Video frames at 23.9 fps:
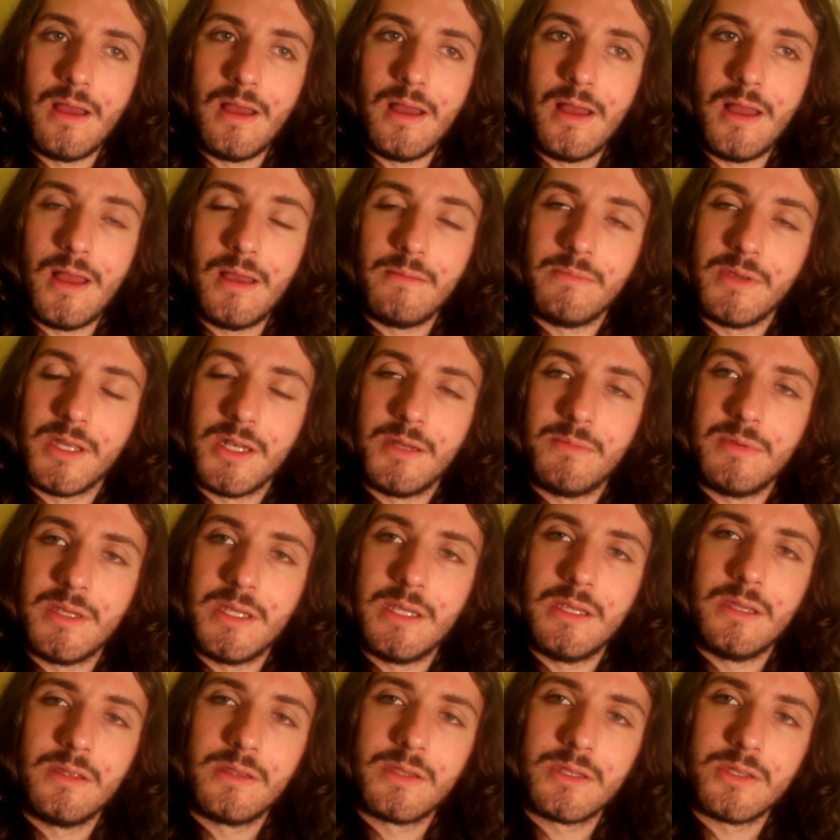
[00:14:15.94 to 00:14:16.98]
I'm going to
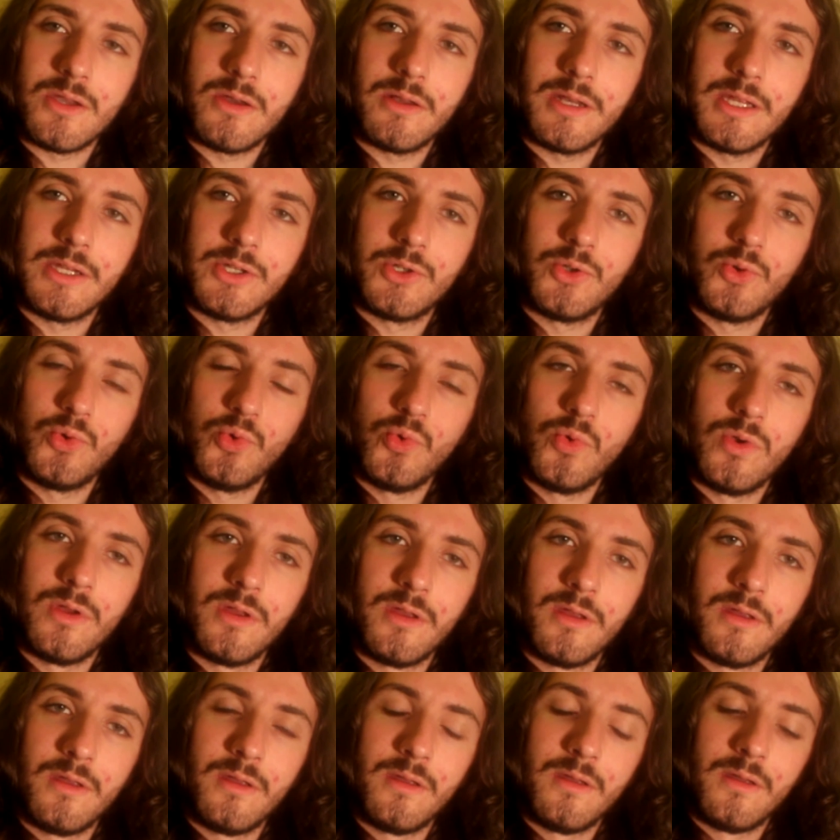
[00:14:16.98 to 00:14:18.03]
be starting to
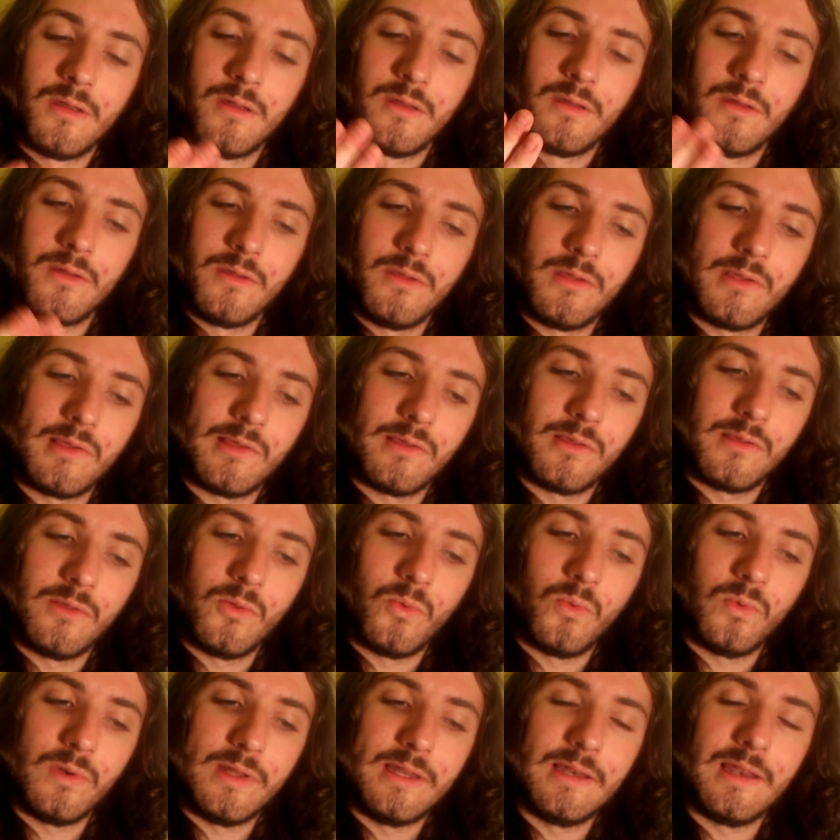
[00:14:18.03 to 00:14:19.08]

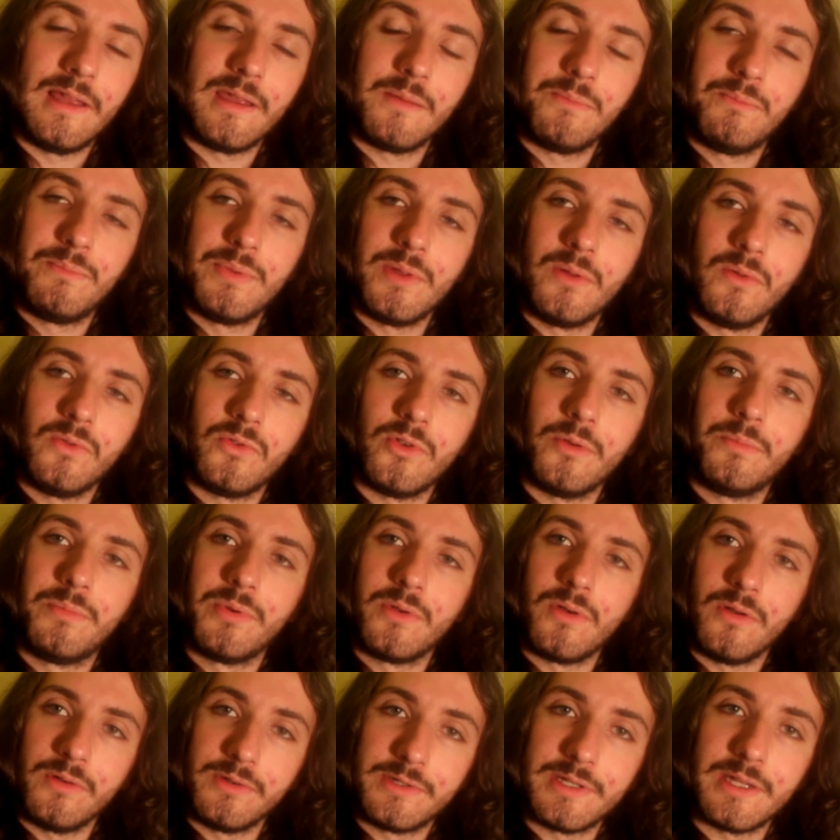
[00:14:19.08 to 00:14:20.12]
slowly like build up
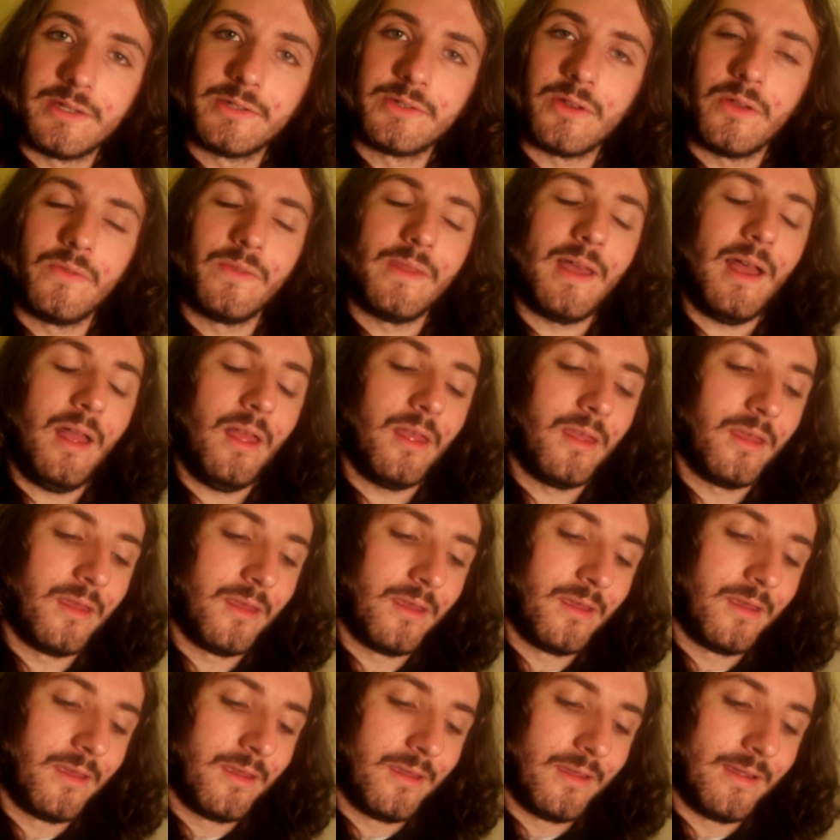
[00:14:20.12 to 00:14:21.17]
content on that,
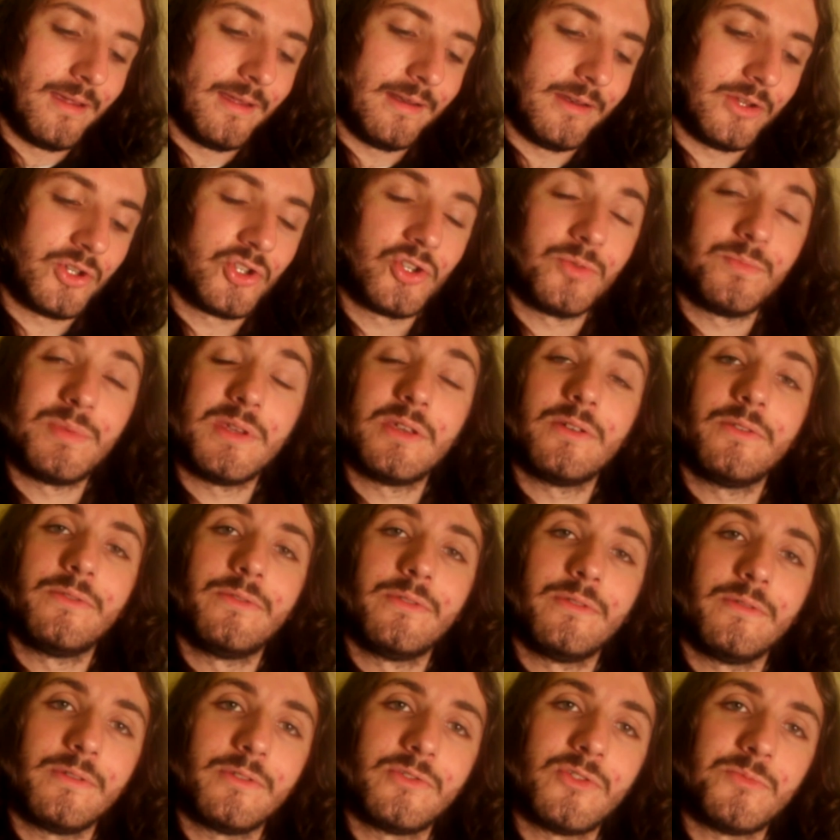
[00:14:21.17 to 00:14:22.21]
and it should be good.
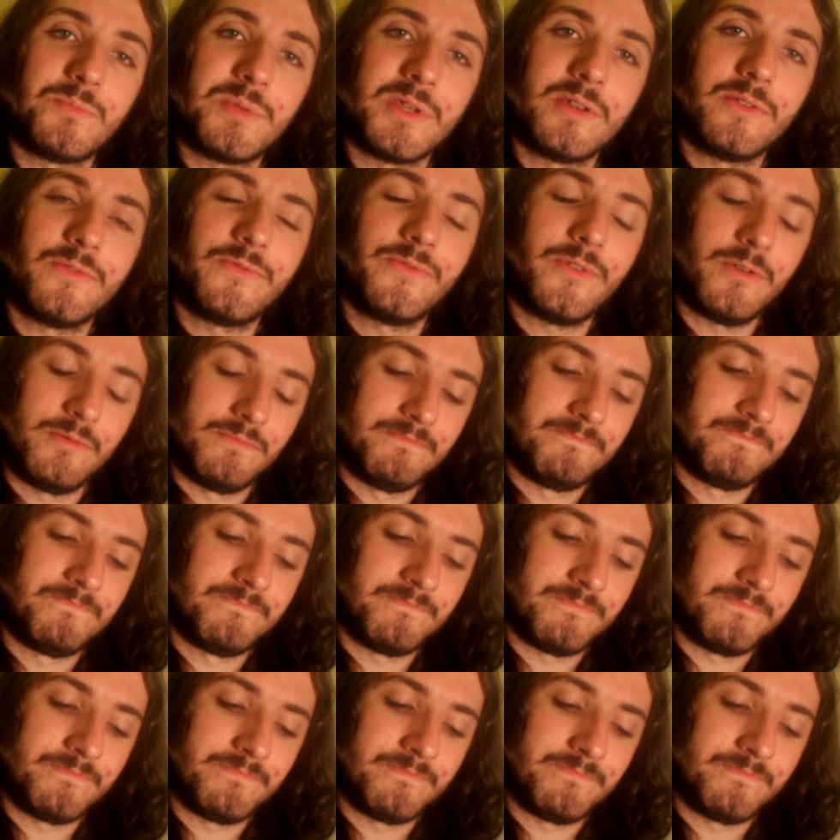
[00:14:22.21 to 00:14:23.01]
It should be good fun.